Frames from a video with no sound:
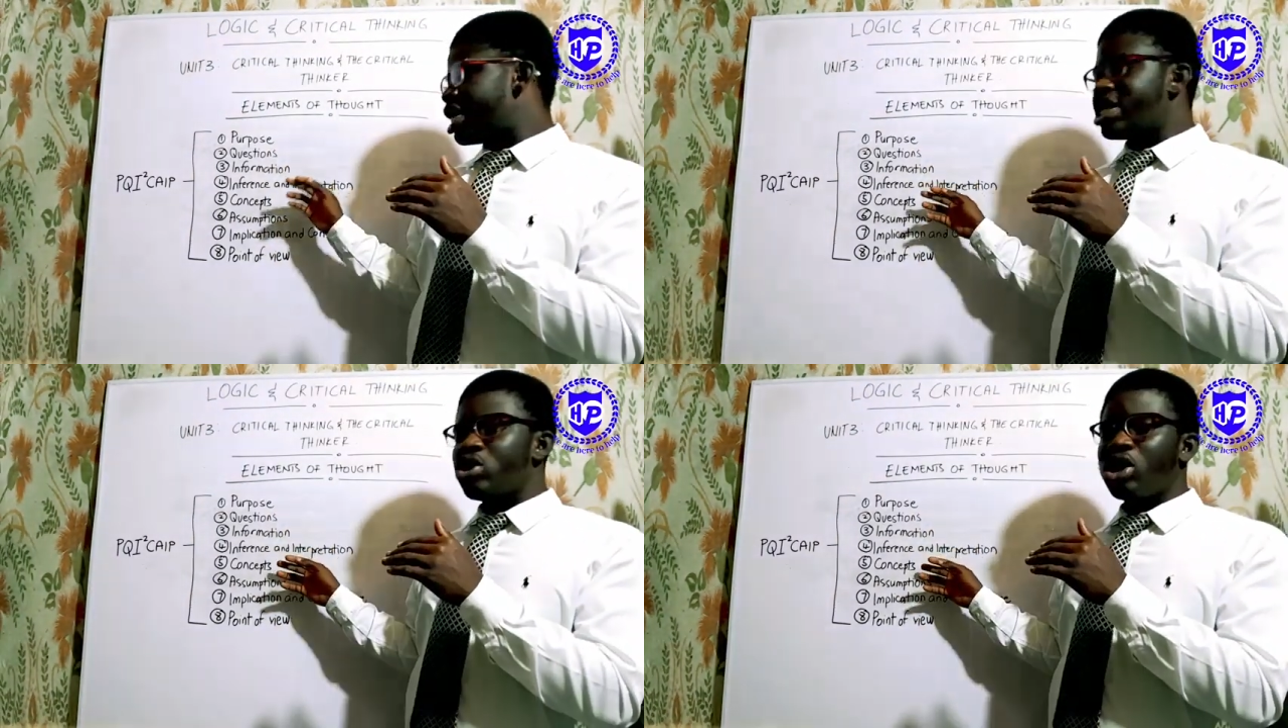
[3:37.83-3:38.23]

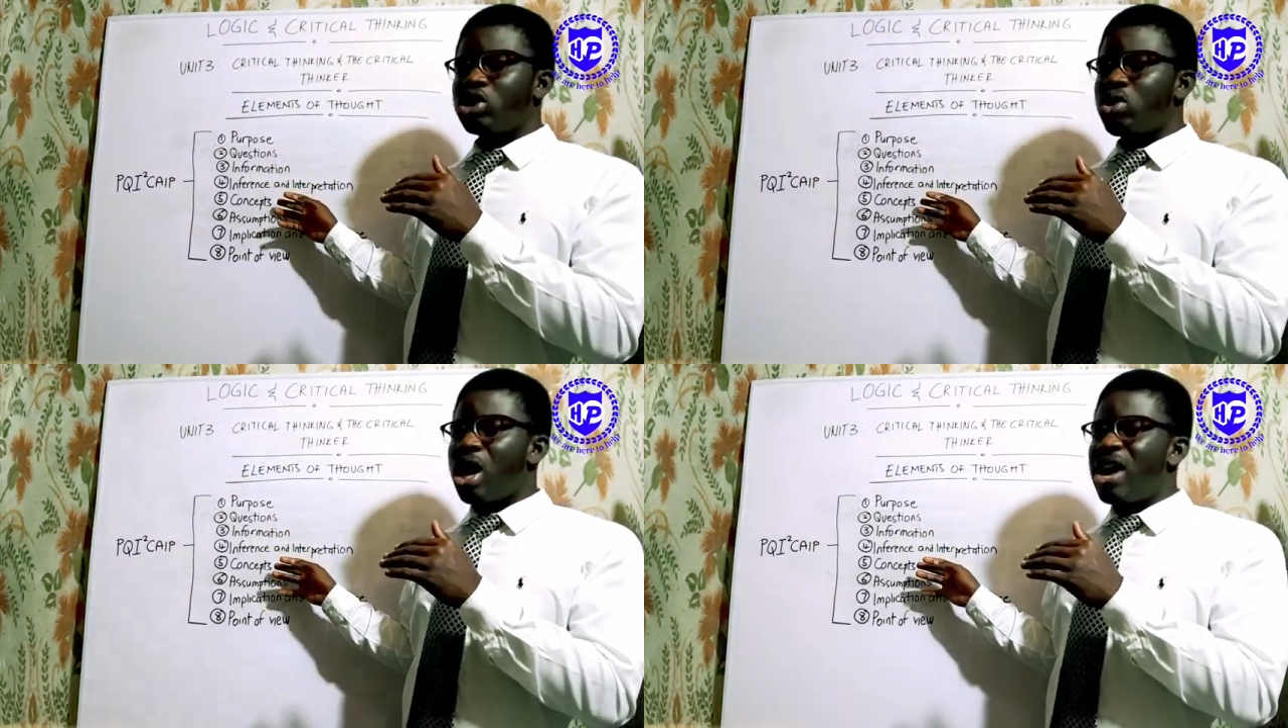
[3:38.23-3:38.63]
okay,
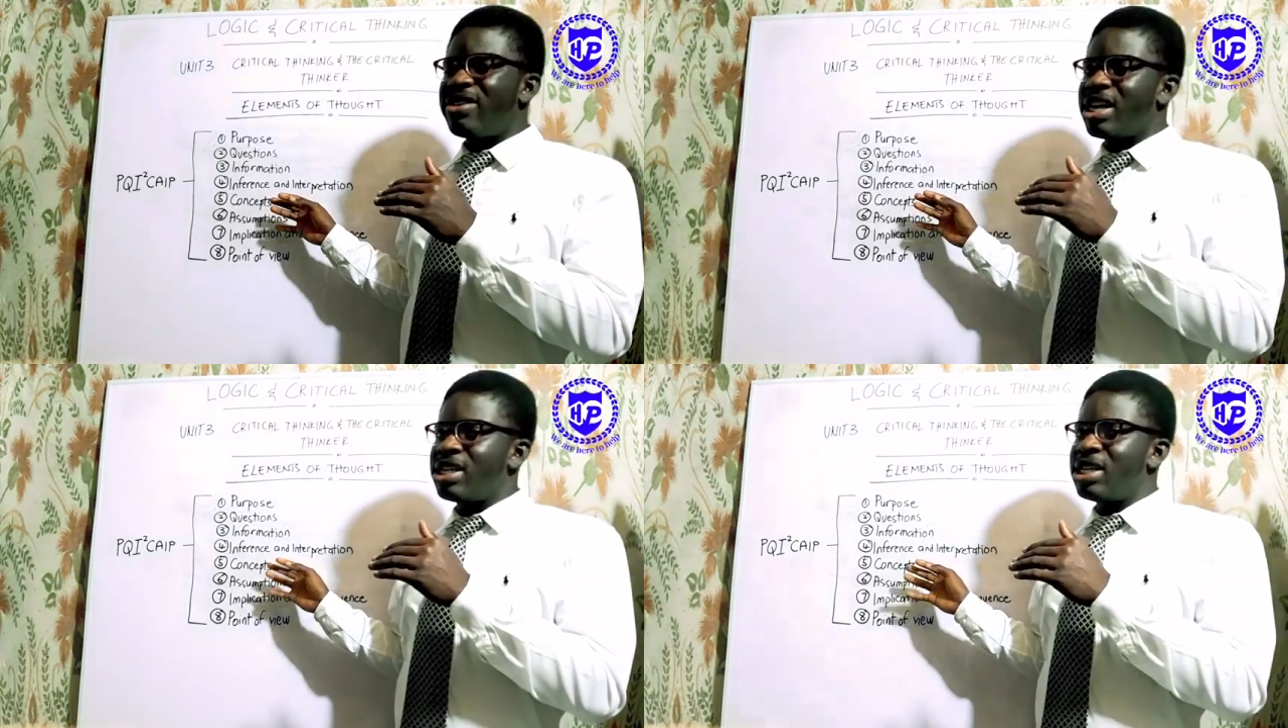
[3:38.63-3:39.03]
so I have
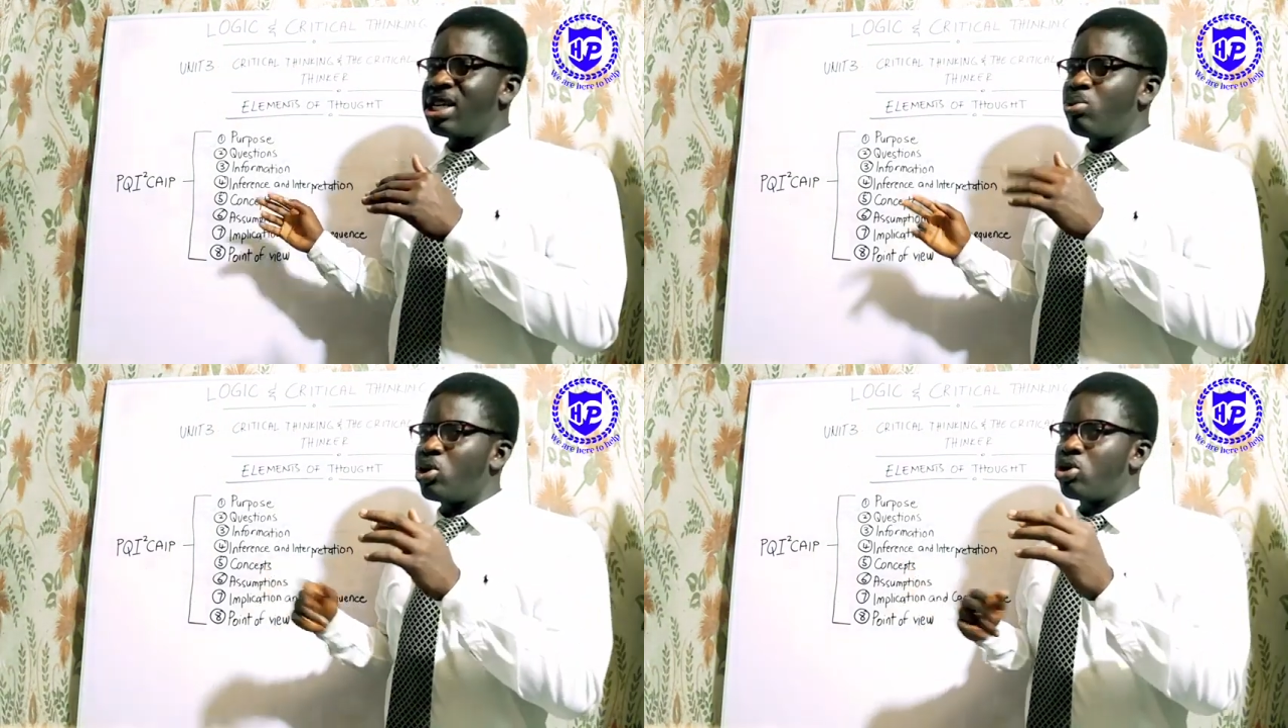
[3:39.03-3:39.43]
an idea.
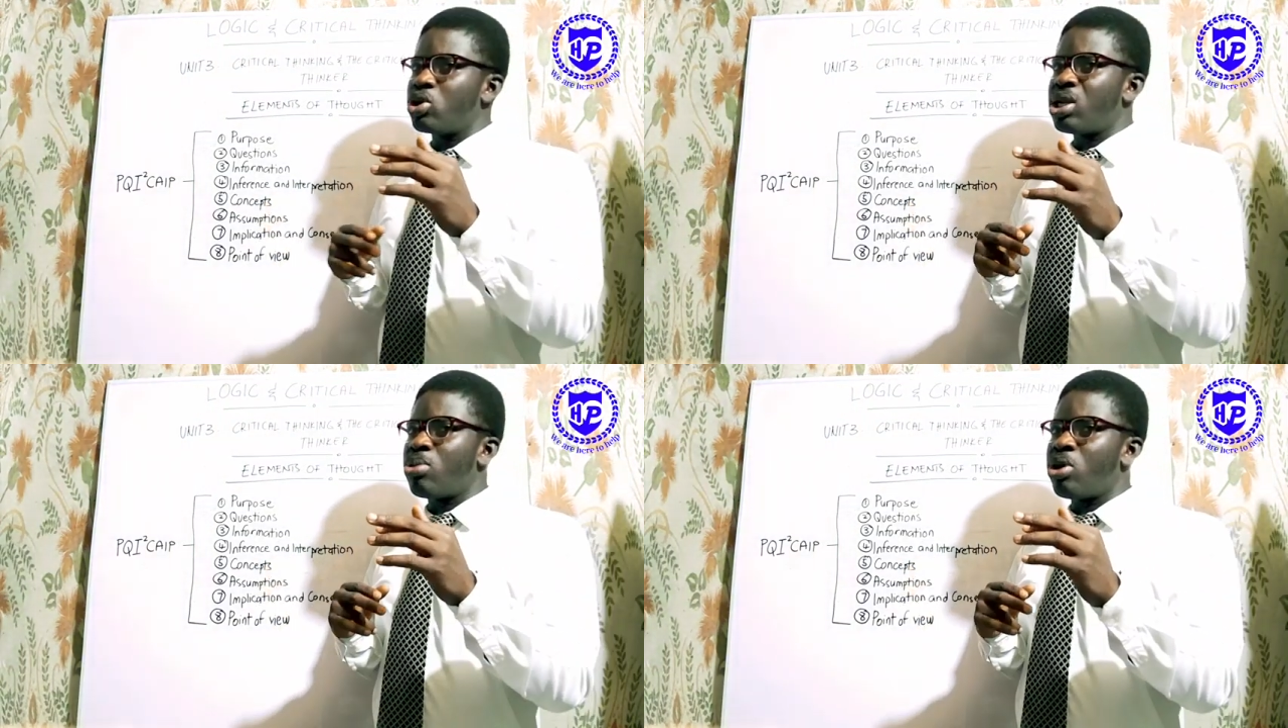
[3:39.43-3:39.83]
Let me go talk
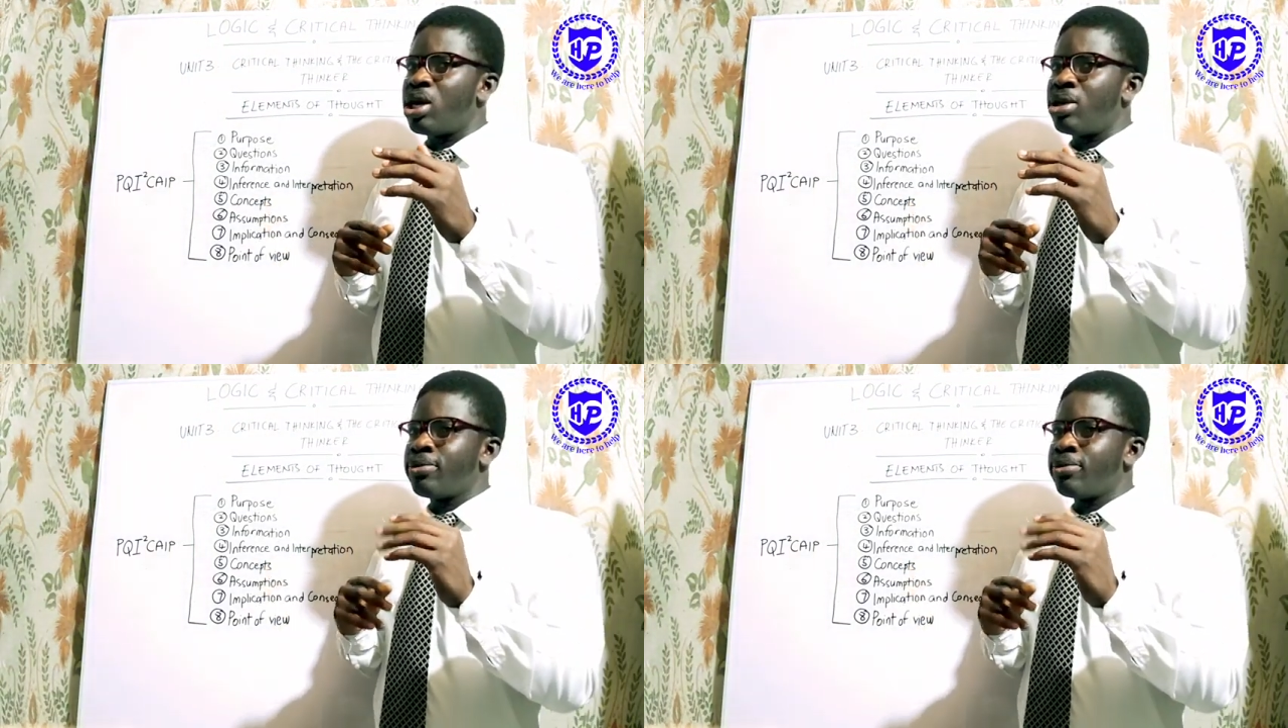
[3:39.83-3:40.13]
to that boy.